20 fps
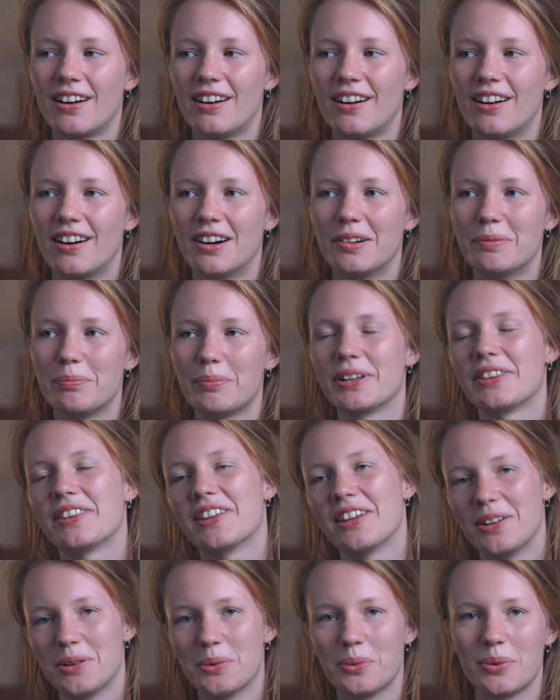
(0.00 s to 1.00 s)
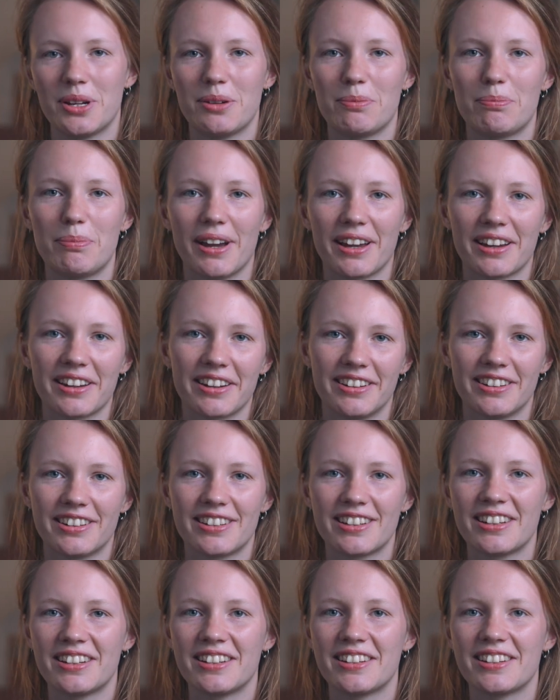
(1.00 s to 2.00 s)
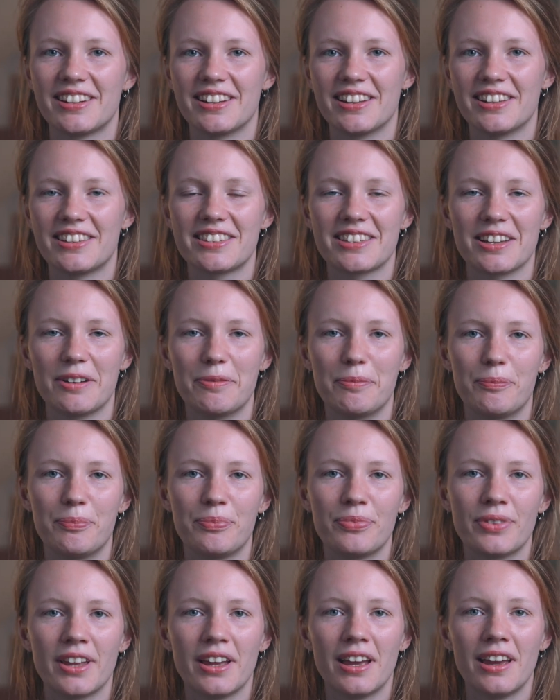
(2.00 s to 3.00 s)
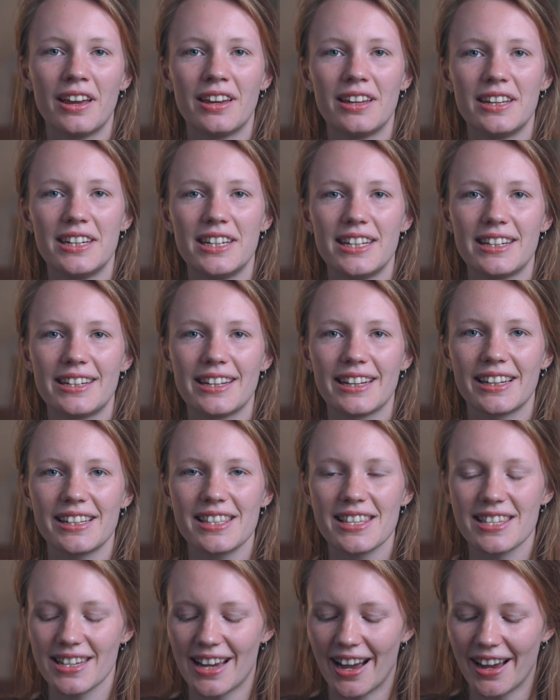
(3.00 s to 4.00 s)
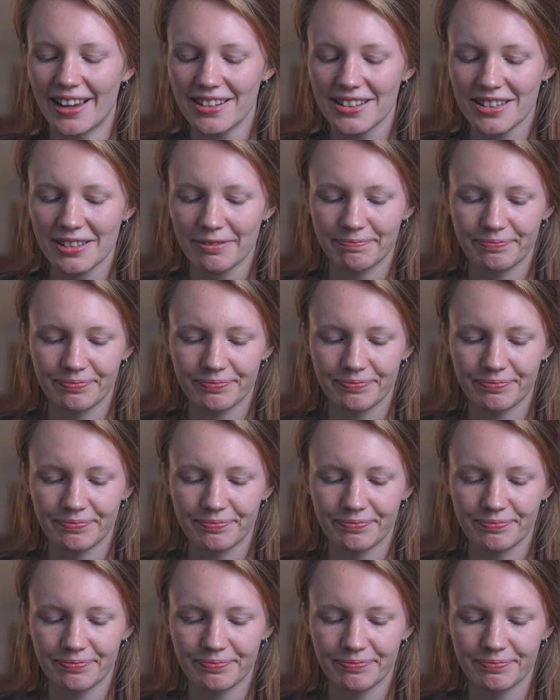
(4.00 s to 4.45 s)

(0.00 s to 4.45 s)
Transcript: But then went back and did some knitting inside,